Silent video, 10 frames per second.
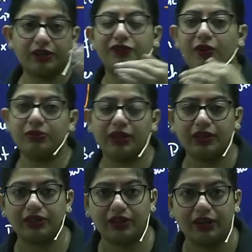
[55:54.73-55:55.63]
from the
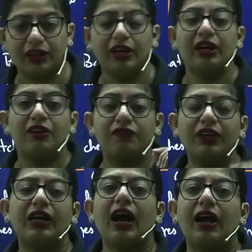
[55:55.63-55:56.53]
another end we
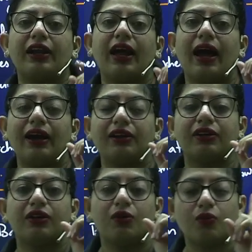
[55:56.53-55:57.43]
are at
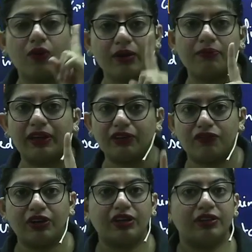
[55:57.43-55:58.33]
one
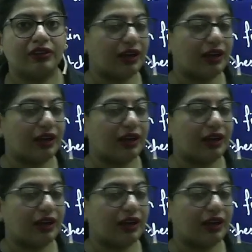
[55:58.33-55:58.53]
benefit that